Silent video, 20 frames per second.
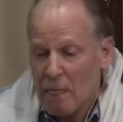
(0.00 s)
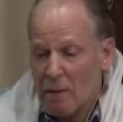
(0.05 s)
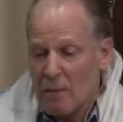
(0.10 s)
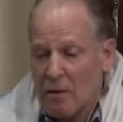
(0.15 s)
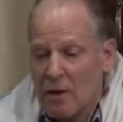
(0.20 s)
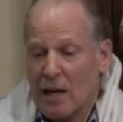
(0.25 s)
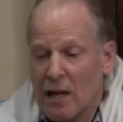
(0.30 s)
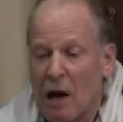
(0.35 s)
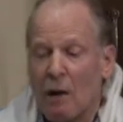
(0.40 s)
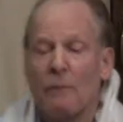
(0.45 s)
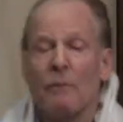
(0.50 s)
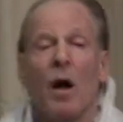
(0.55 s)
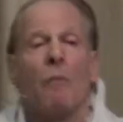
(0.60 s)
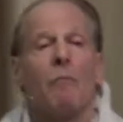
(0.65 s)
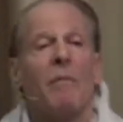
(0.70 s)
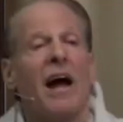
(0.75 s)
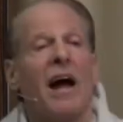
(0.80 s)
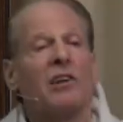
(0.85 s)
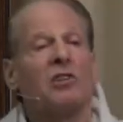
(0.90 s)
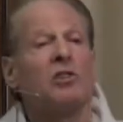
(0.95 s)
Now,
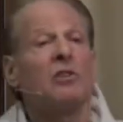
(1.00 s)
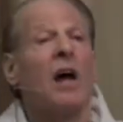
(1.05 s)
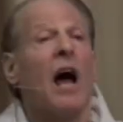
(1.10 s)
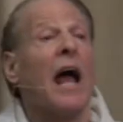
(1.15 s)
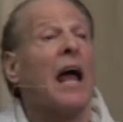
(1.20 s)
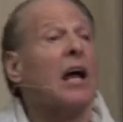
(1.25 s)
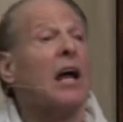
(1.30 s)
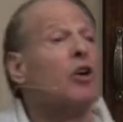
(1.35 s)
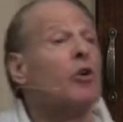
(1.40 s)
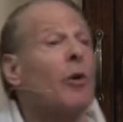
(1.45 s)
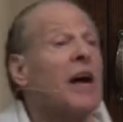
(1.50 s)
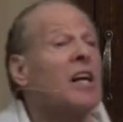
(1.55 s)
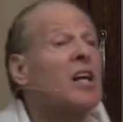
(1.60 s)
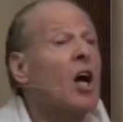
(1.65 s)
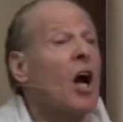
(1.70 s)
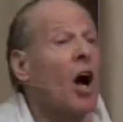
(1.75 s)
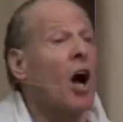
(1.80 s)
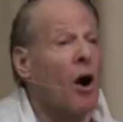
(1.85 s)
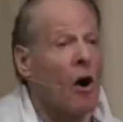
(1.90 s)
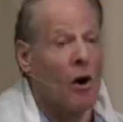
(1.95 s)
imagine a great
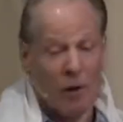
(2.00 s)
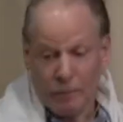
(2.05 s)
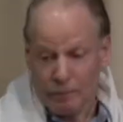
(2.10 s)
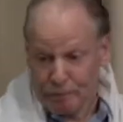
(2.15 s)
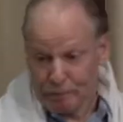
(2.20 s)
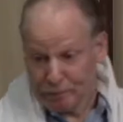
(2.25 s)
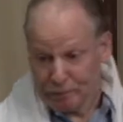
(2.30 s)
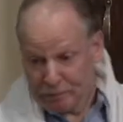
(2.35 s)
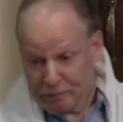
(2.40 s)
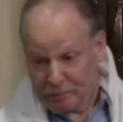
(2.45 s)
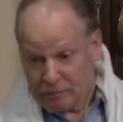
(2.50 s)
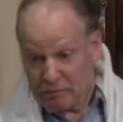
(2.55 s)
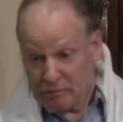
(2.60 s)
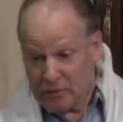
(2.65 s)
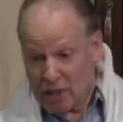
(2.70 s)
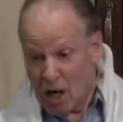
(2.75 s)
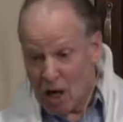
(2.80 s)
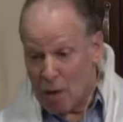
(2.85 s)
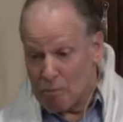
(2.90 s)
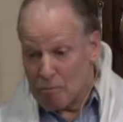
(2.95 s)
car,
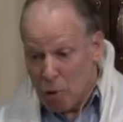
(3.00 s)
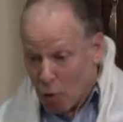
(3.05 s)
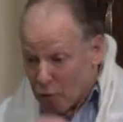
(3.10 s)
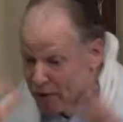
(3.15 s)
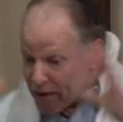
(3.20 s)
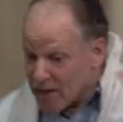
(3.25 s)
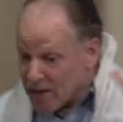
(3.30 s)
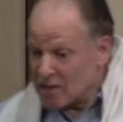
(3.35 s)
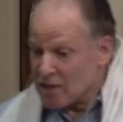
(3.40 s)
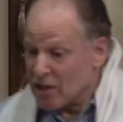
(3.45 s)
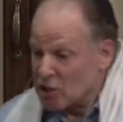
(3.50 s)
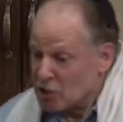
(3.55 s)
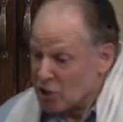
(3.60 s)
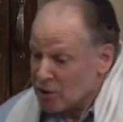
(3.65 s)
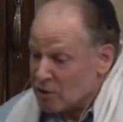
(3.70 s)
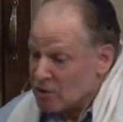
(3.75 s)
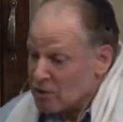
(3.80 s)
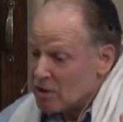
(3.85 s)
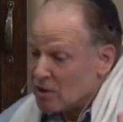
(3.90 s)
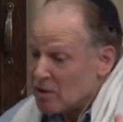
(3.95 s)
perfect
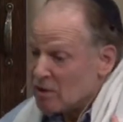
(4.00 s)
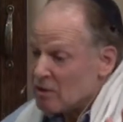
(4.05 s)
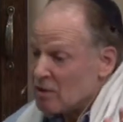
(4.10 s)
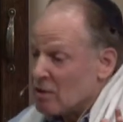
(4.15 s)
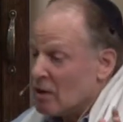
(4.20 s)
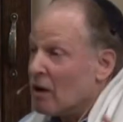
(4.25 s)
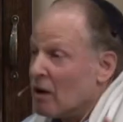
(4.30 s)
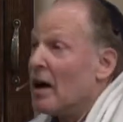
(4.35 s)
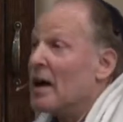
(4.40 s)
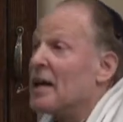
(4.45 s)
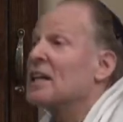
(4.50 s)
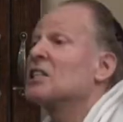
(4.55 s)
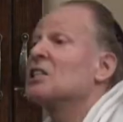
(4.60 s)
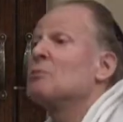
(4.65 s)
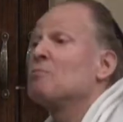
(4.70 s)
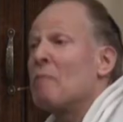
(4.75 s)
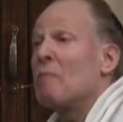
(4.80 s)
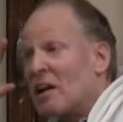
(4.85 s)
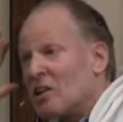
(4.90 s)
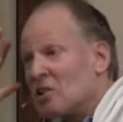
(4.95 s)
condition, uh, an
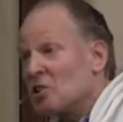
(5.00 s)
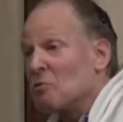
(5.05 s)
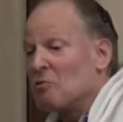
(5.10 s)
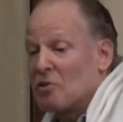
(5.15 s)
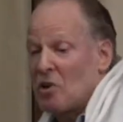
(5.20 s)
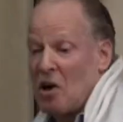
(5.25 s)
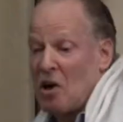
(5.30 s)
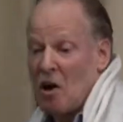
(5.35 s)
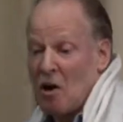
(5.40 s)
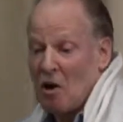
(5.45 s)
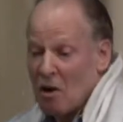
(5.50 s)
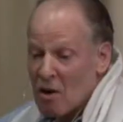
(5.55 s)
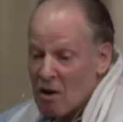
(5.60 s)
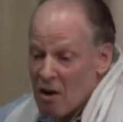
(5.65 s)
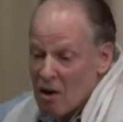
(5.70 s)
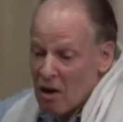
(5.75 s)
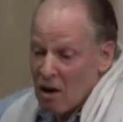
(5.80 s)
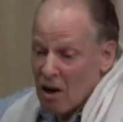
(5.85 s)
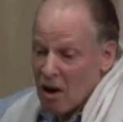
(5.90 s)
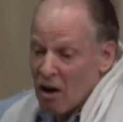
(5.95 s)
expensive car,
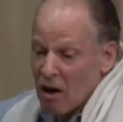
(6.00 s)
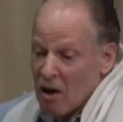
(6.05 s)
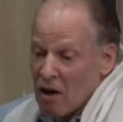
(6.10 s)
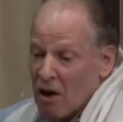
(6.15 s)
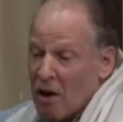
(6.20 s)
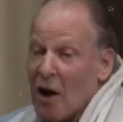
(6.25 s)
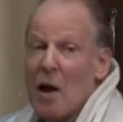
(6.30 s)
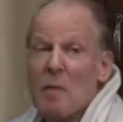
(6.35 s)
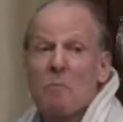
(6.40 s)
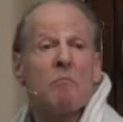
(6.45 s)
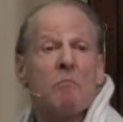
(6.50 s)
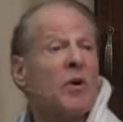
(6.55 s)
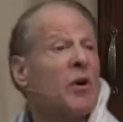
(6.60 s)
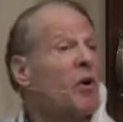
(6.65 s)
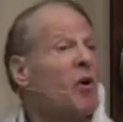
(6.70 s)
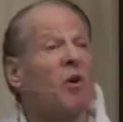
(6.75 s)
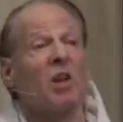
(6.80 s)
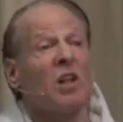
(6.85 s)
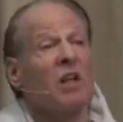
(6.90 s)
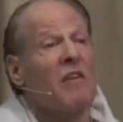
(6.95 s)
uh, uh, a
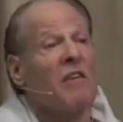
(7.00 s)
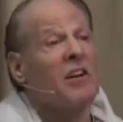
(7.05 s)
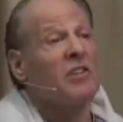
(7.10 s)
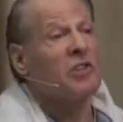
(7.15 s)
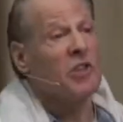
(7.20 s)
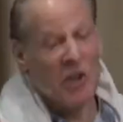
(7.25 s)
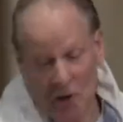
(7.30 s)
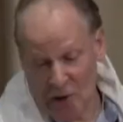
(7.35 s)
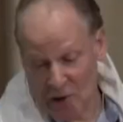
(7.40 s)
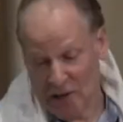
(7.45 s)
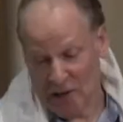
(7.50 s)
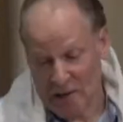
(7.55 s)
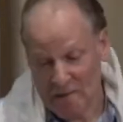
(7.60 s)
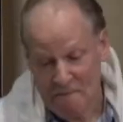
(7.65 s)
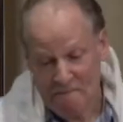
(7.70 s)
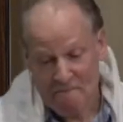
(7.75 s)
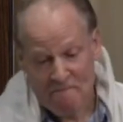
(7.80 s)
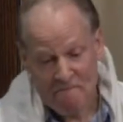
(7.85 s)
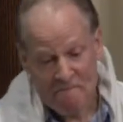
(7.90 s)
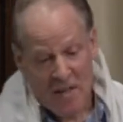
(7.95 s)
miracle of engineering,
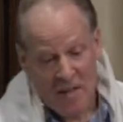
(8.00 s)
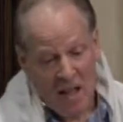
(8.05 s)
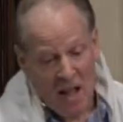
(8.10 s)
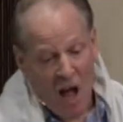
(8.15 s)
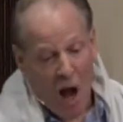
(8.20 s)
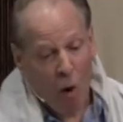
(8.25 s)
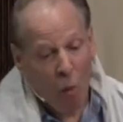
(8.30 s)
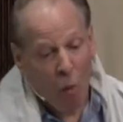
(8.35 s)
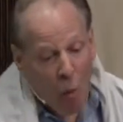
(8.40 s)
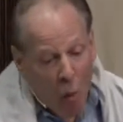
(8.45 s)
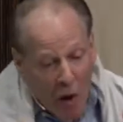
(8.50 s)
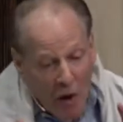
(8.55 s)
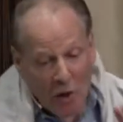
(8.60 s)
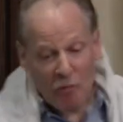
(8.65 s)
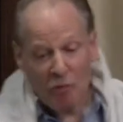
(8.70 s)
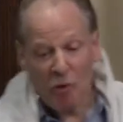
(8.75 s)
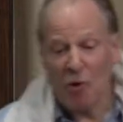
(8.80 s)
a wonderful